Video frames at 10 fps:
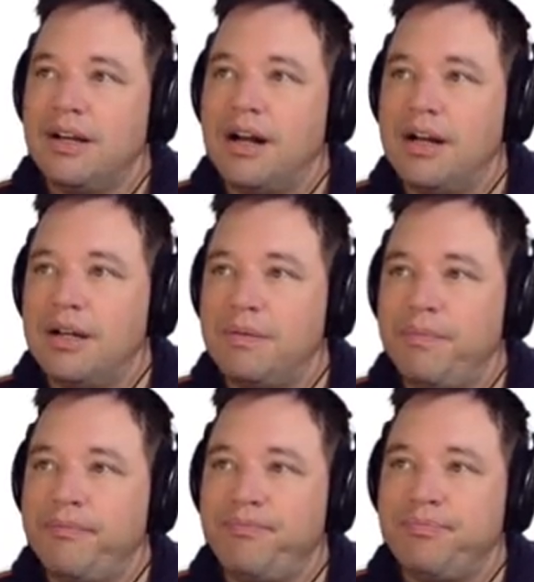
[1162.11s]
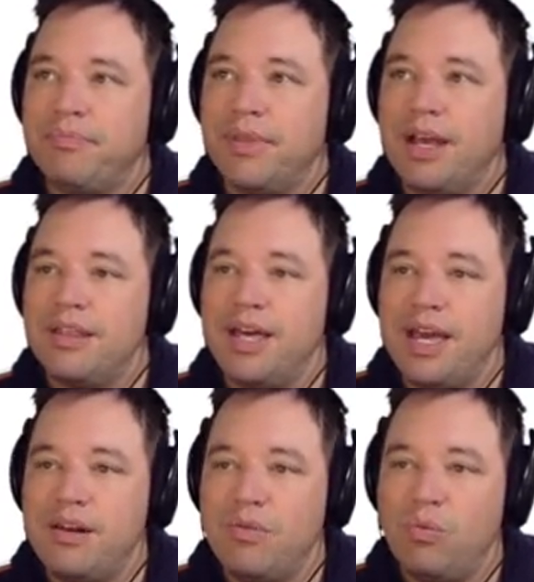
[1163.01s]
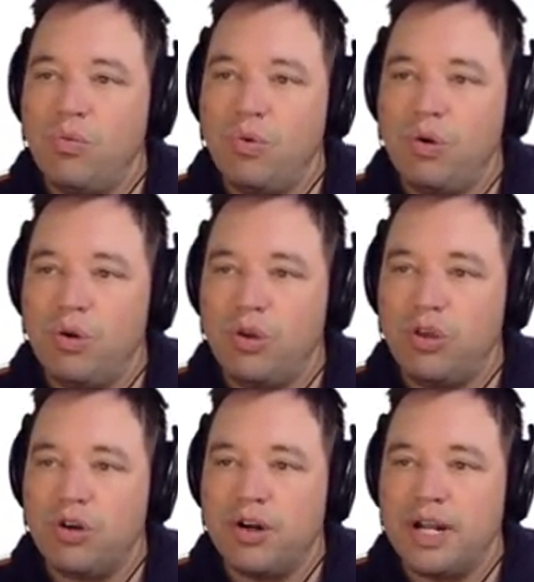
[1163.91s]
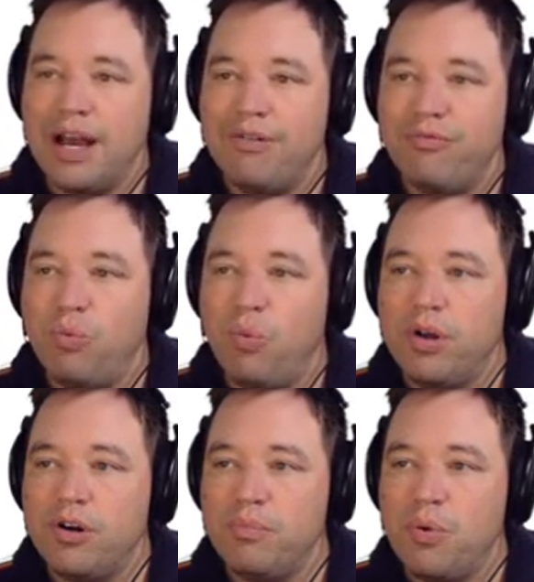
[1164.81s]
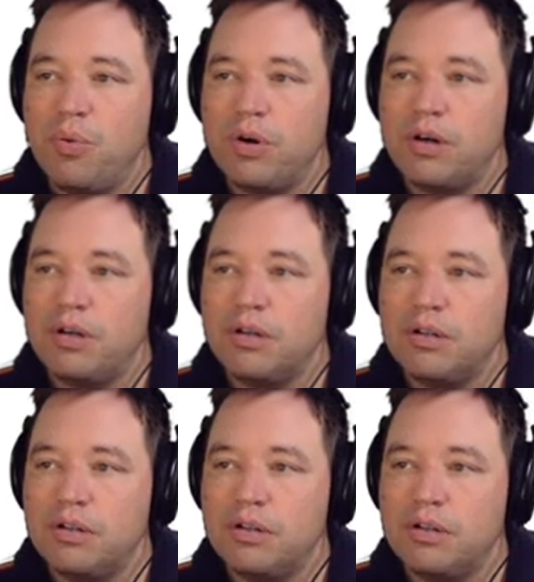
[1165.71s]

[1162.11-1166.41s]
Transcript: Then you're going to have one or more.